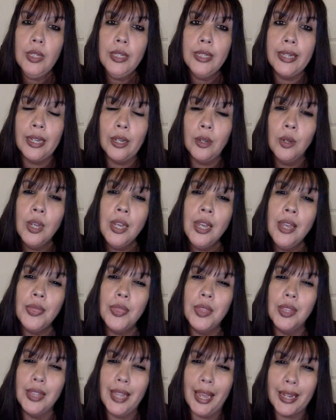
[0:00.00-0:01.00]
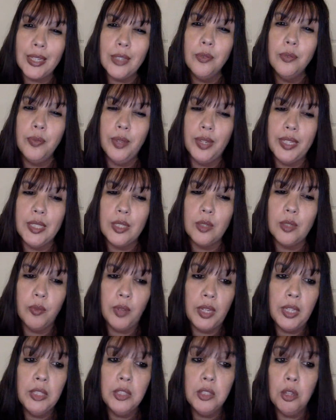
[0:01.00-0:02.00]
Now, the lack of
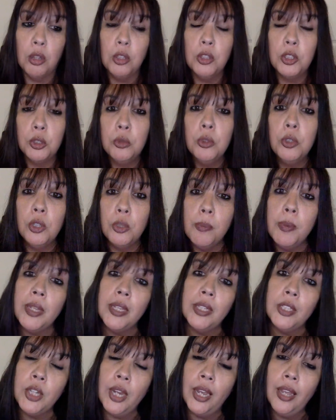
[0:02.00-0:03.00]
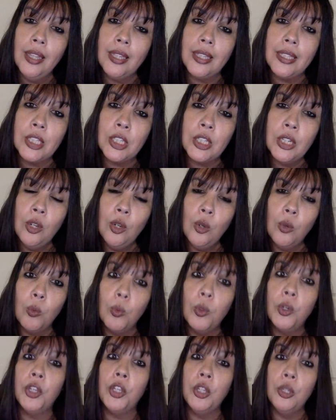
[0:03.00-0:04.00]
face-to-face also could be a challenge.
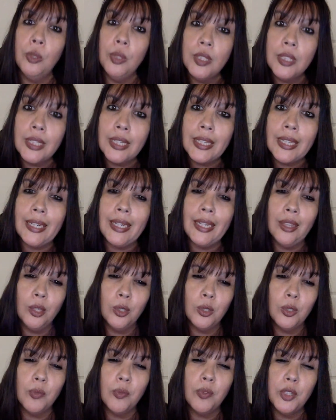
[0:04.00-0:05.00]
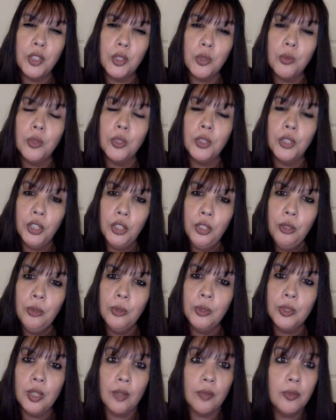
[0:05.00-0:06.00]
We're used to getting those visual
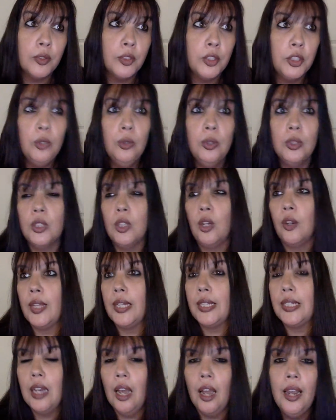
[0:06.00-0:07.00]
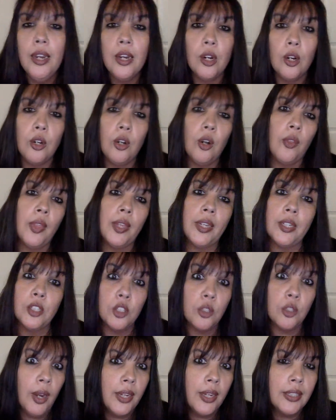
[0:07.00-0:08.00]
cues off of students. Are they tired? Are they
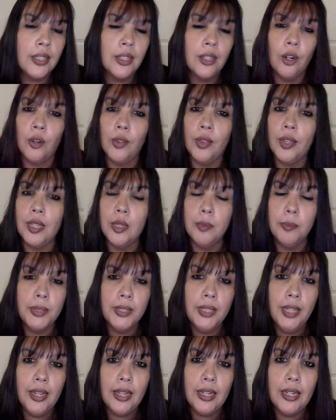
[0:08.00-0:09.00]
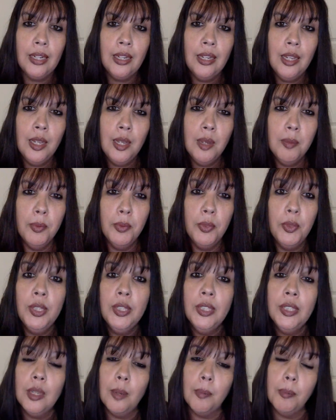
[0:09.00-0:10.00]
distracted? Are they upset? But
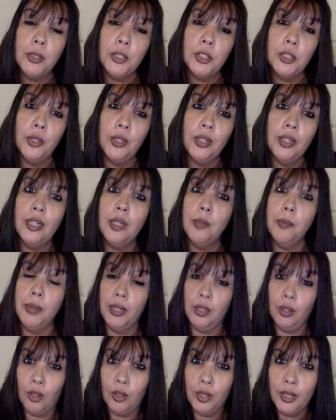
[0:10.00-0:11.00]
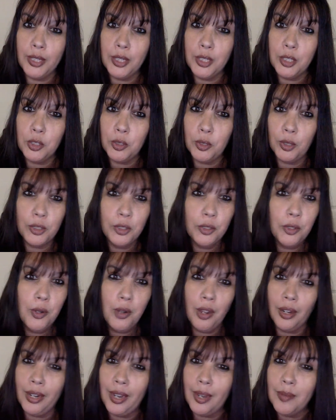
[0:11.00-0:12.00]
this opportunity to be an online instructor and
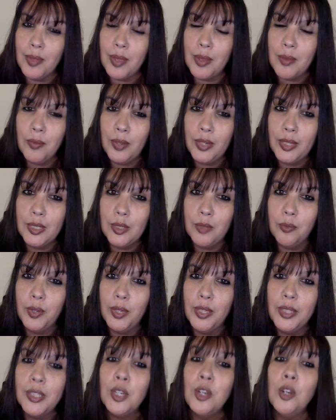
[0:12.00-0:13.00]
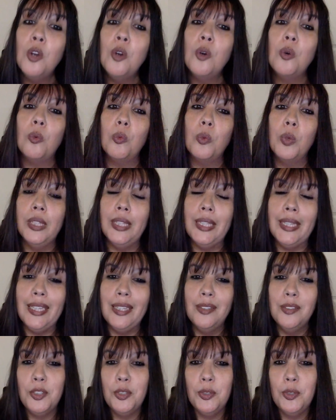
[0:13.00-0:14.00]
not have that face-to-face really
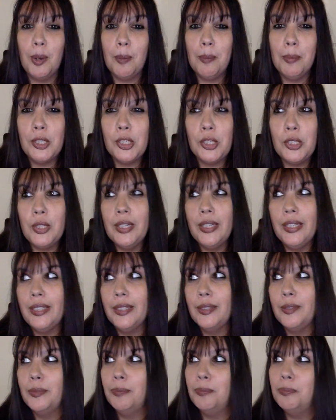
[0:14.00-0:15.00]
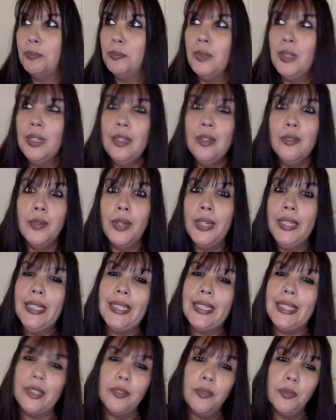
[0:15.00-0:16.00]
gives you an opportunity to find a
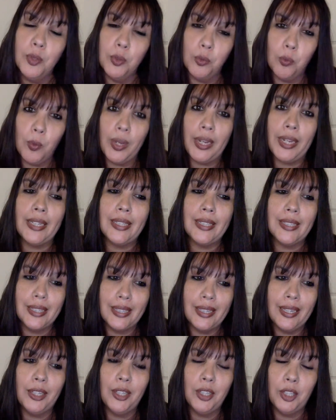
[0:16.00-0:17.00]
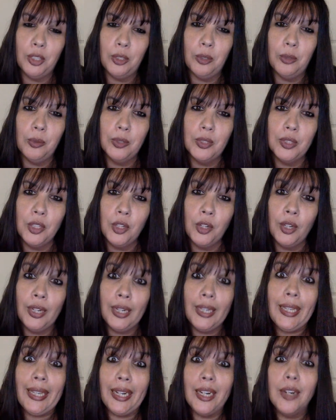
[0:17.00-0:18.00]
different way to get cues. And you're going
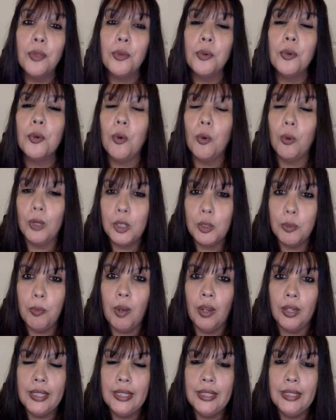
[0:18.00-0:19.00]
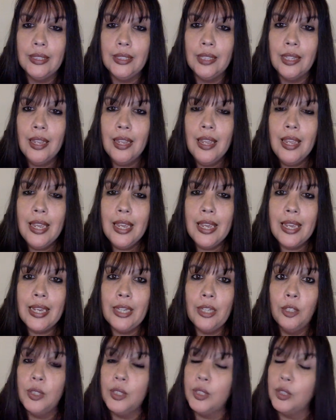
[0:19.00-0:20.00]
to get it through correspondence.
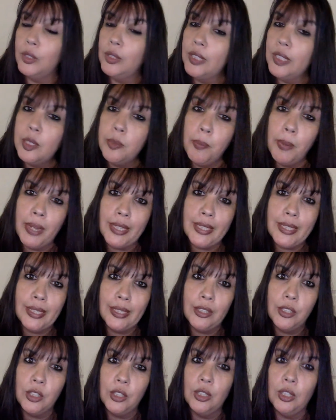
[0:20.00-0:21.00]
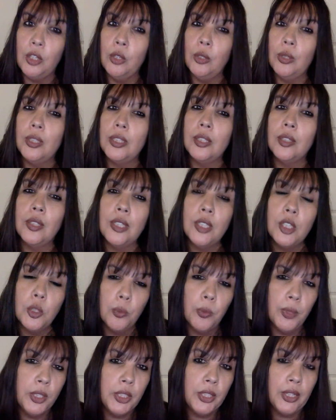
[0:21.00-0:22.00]
And you still need to pay attention, and you still need to
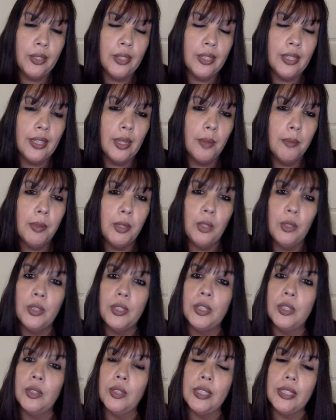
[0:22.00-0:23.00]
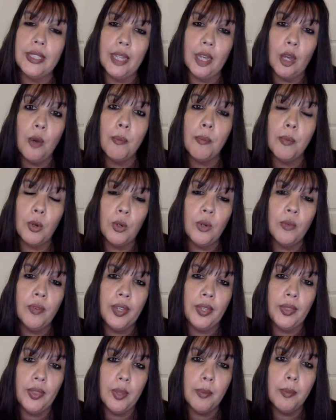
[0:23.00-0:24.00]
reach out to them, and you still need to help
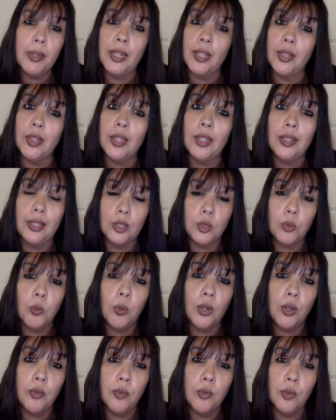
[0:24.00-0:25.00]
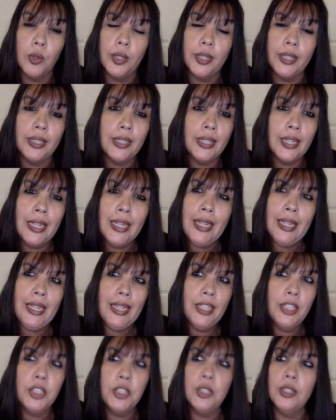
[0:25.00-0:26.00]
motivate them. And I think that's wonderful. And
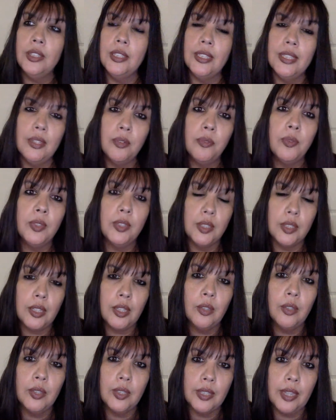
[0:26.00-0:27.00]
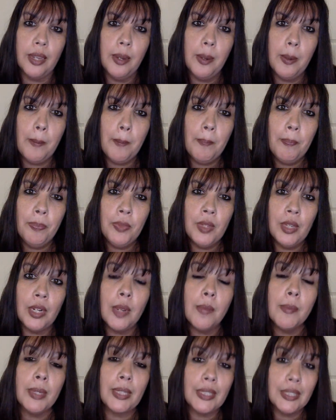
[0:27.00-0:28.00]
it's just a different skill set. And
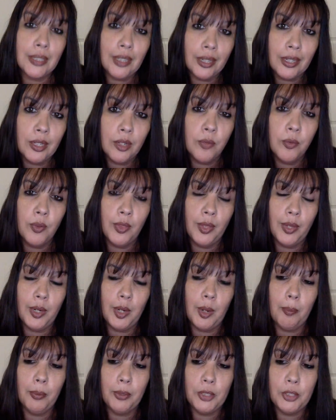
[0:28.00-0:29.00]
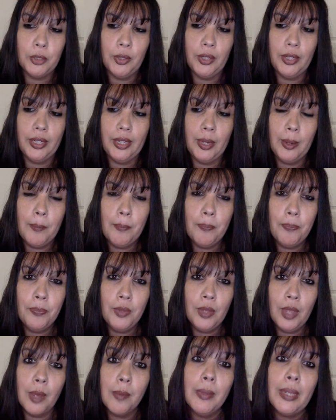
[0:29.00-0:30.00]
I'm excited for that opportunity.
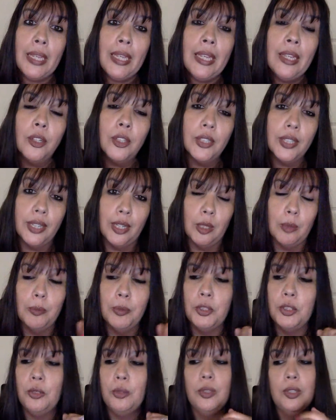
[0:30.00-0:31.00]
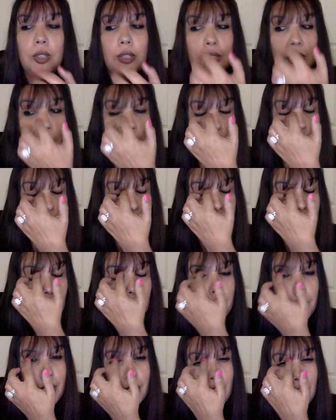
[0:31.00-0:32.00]
I'm eager to help students
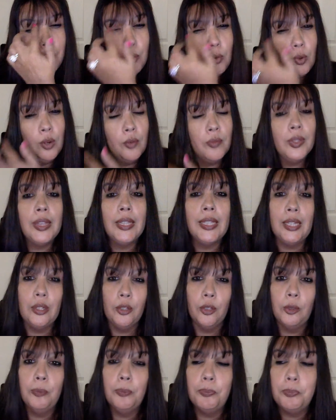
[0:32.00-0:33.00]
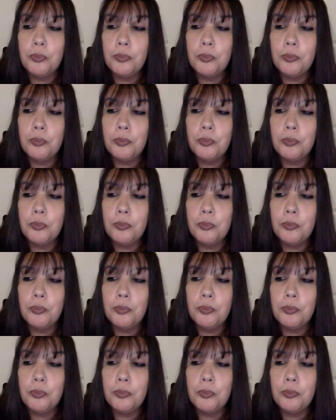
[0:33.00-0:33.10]
become more of a leader